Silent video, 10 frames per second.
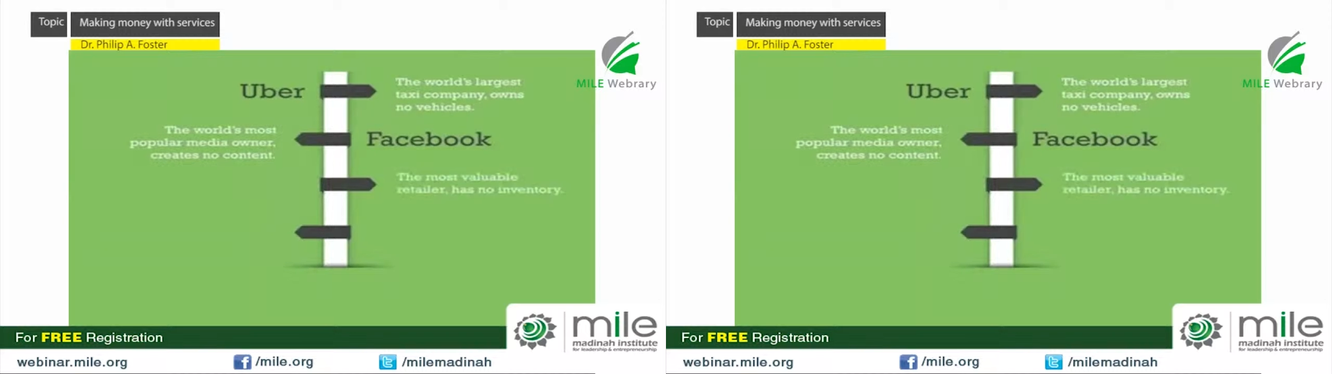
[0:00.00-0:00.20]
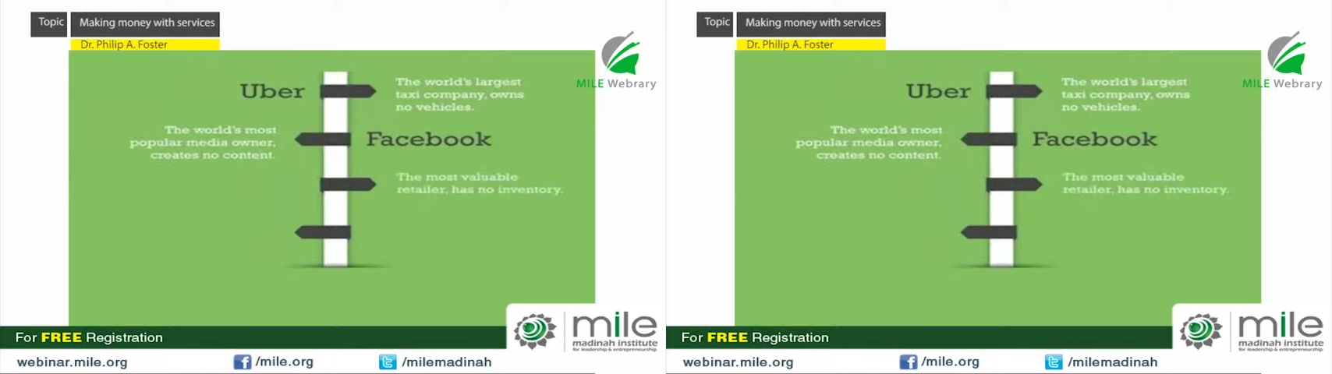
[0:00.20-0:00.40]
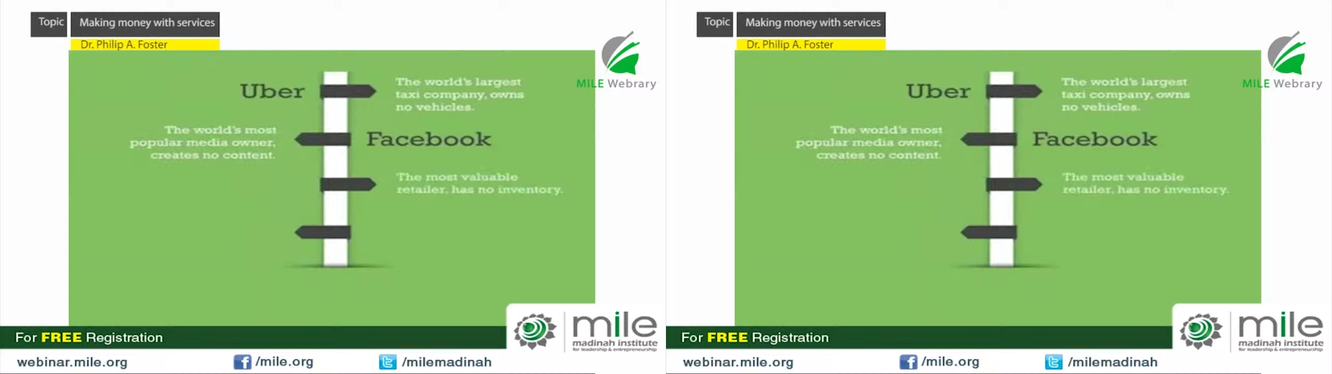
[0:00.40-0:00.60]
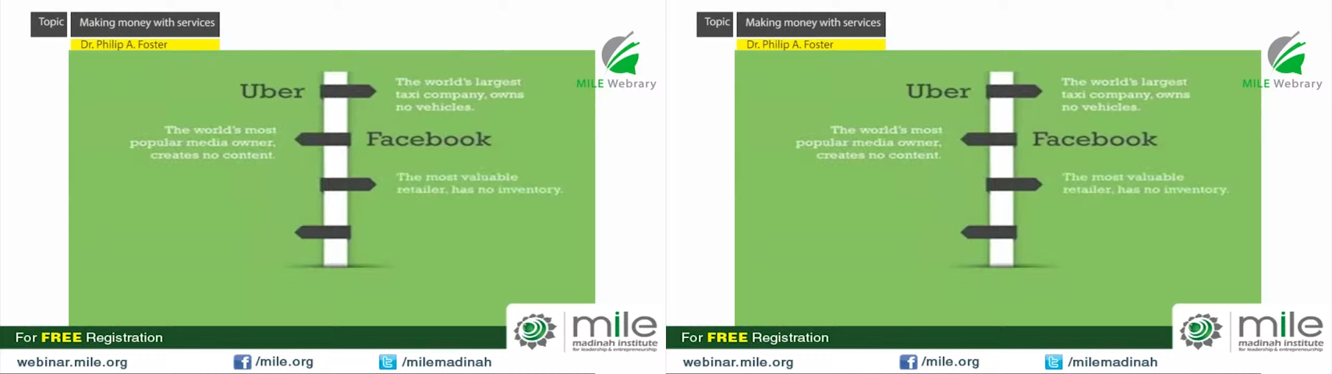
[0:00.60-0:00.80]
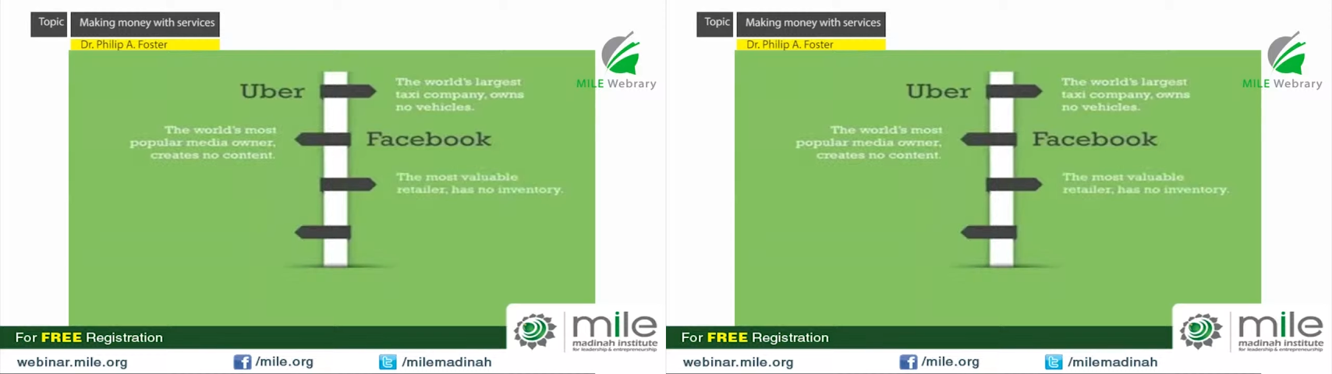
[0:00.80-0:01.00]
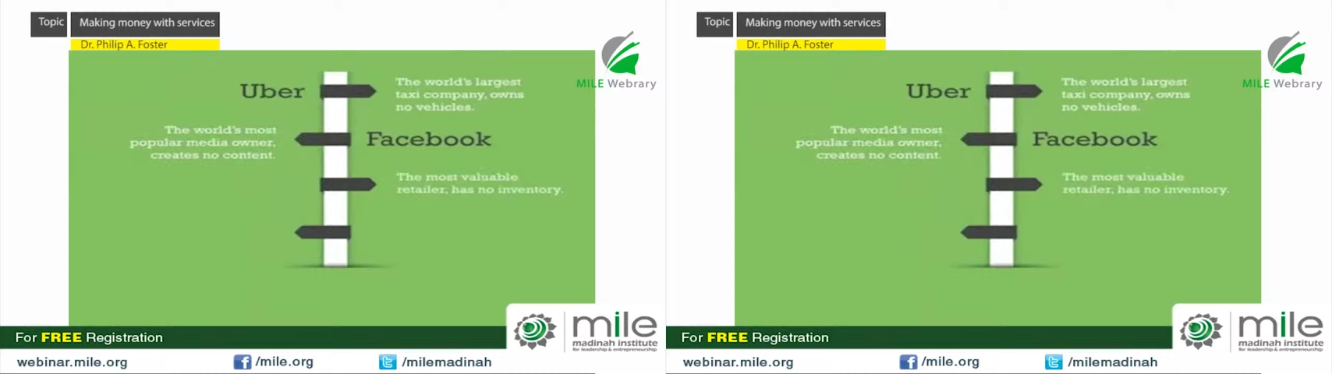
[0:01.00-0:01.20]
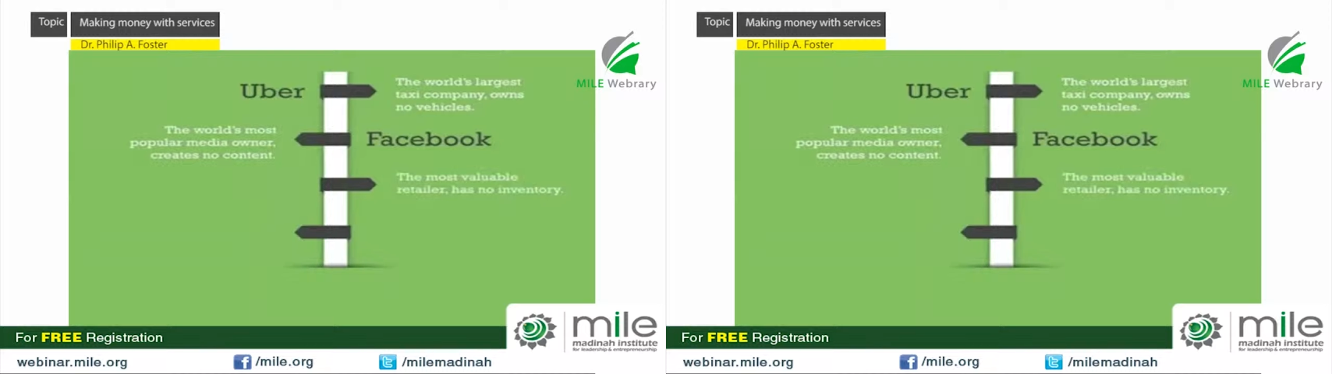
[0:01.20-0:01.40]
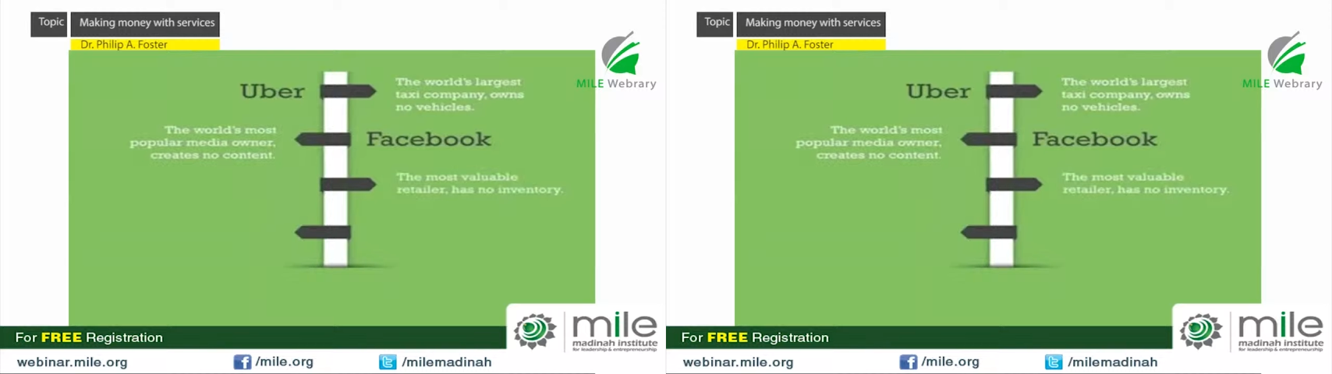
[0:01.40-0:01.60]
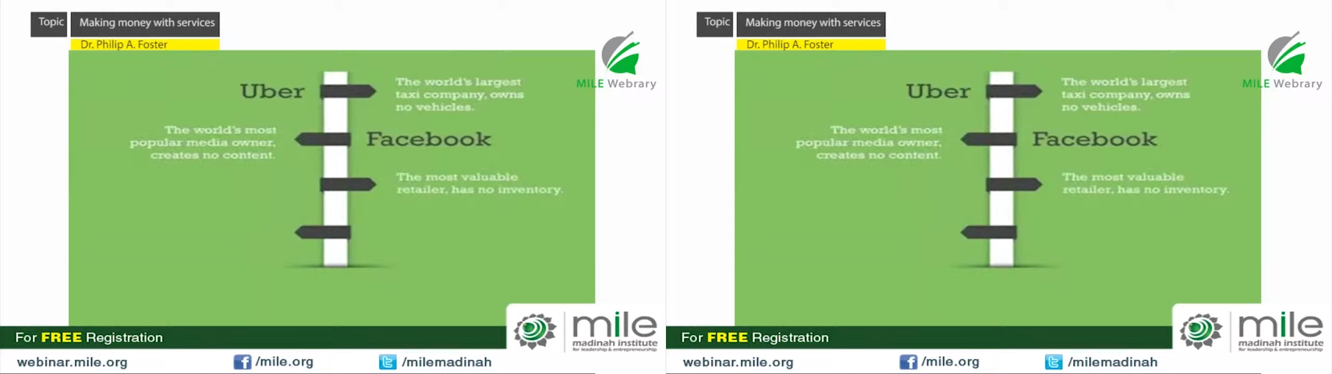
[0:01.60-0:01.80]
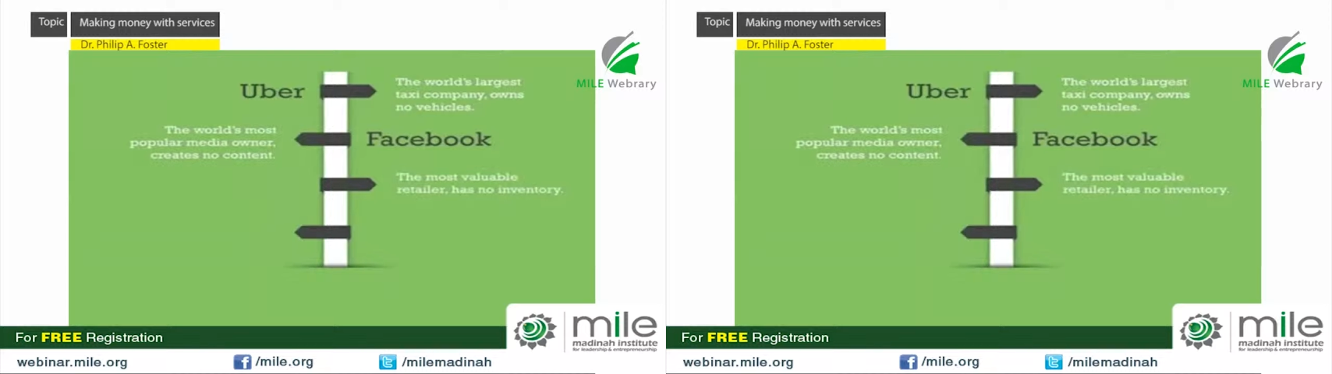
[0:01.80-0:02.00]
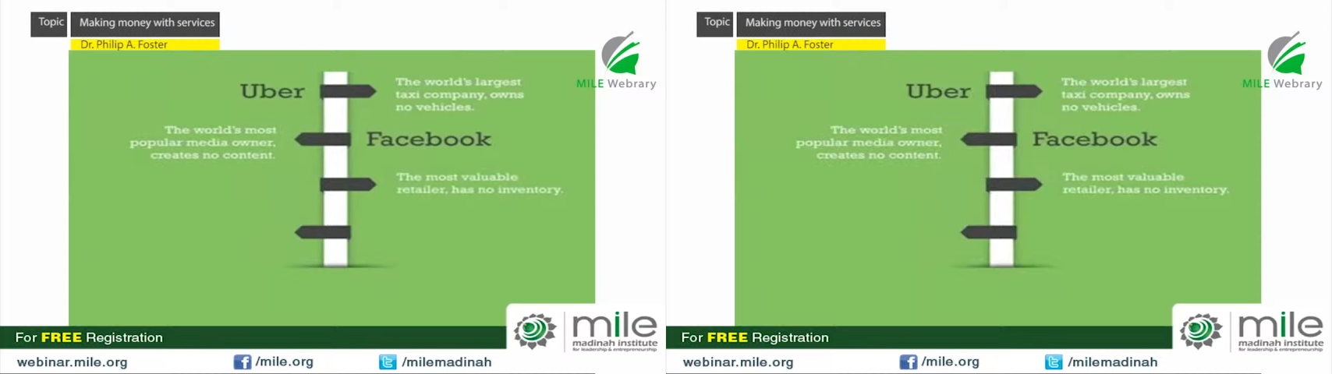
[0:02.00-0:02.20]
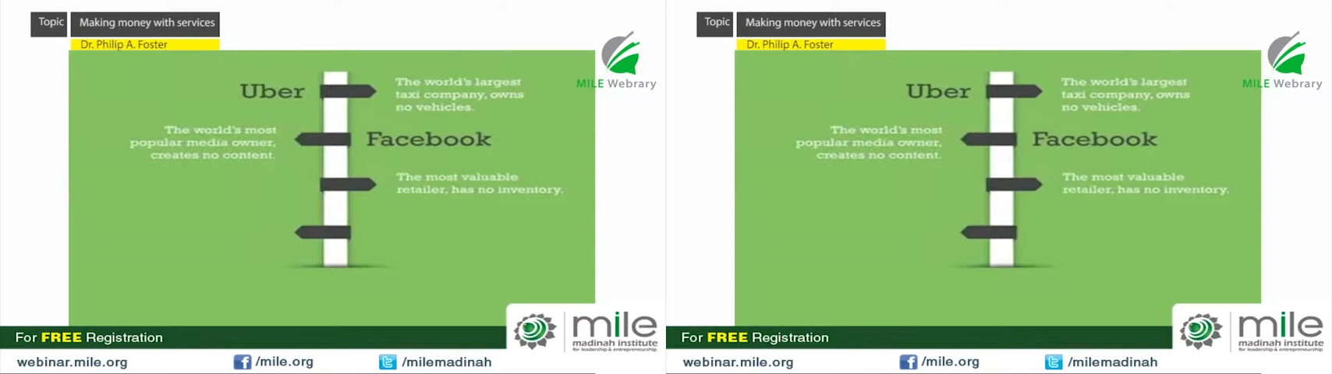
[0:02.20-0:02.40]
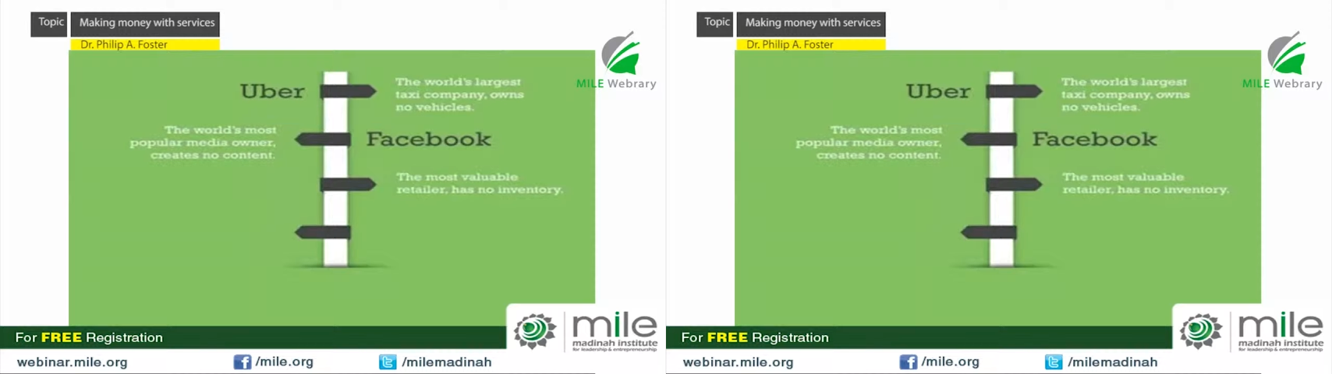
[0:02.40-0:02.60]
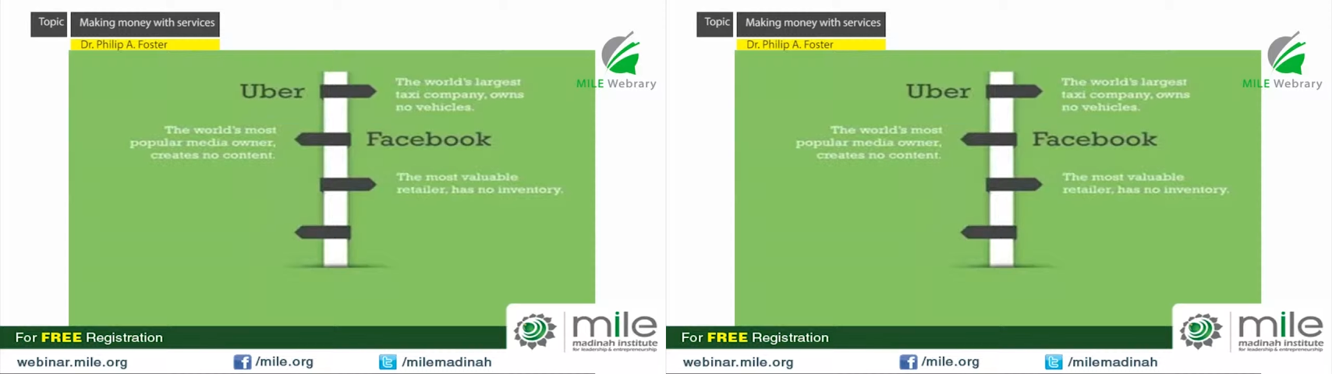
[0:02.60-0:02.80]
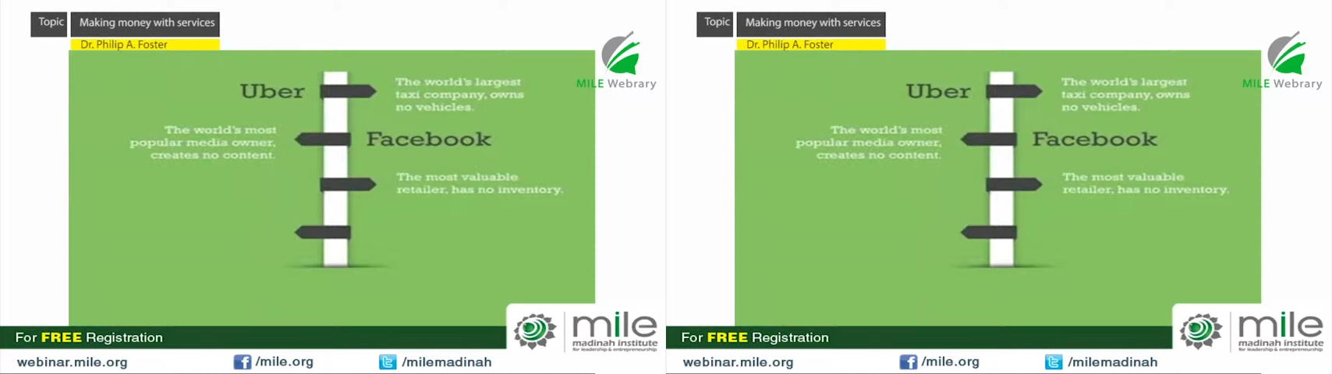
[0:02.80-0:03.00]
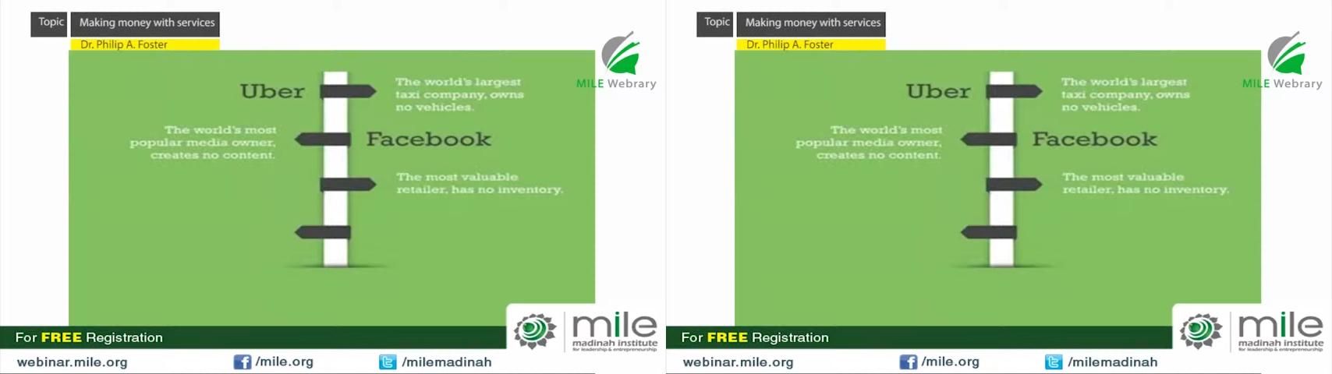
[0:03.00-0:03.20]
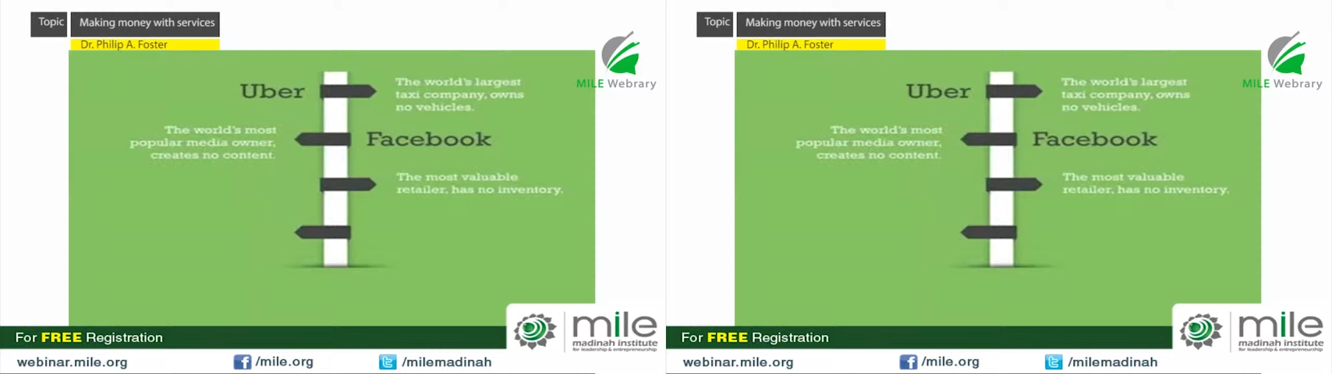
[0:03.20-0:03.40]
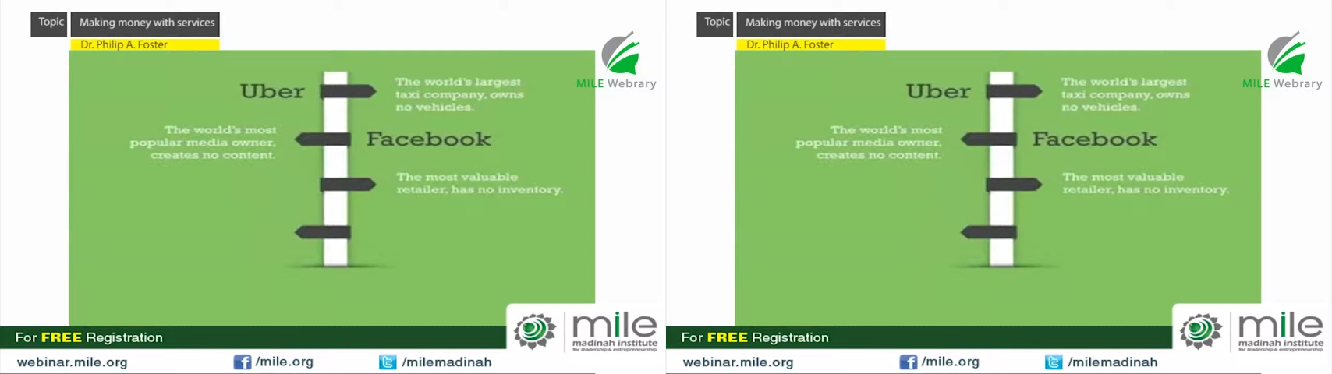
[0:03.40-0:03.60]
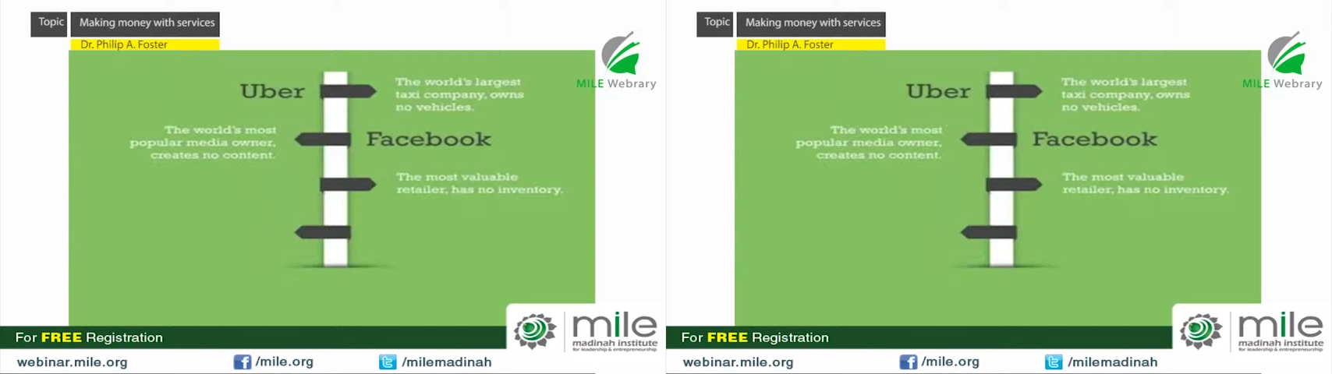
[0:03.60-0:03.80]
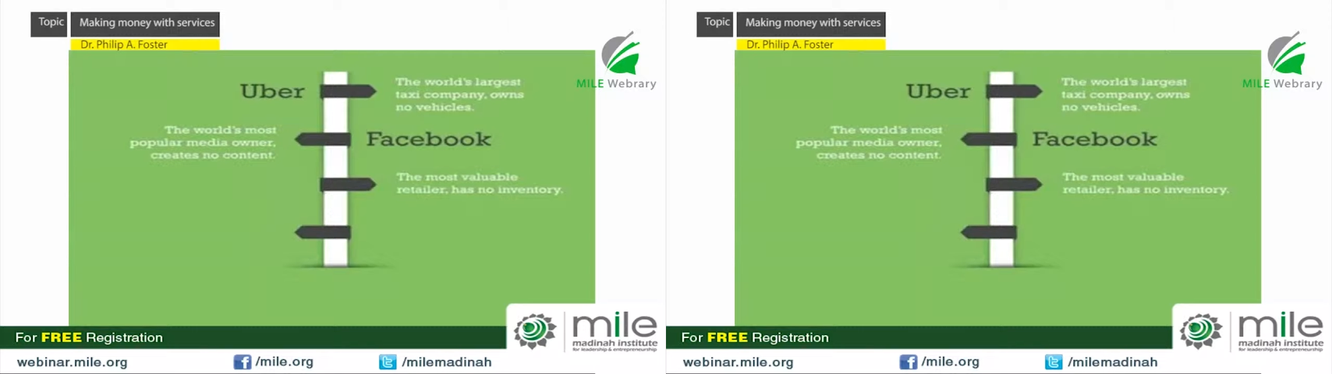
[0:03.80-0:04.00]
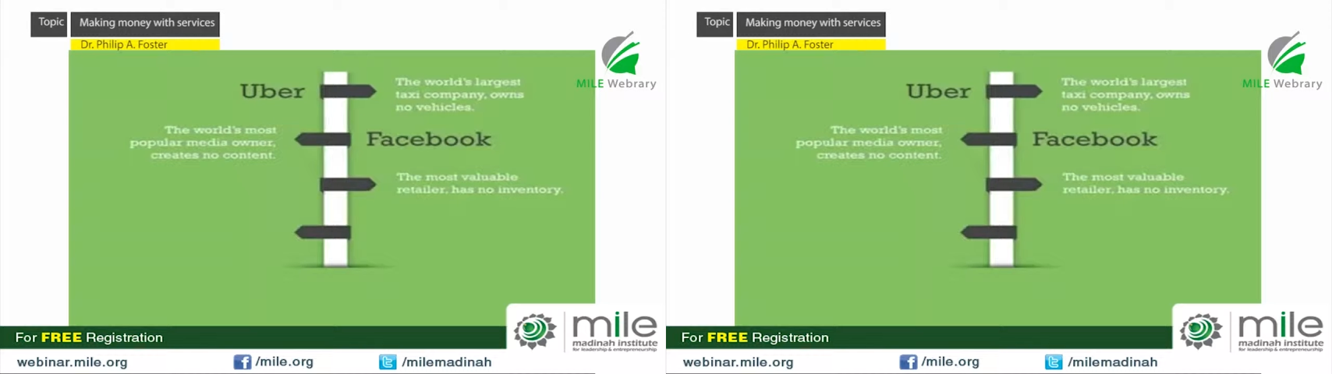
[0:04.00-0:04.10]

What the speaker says: No face is visible, so there are no lips to read.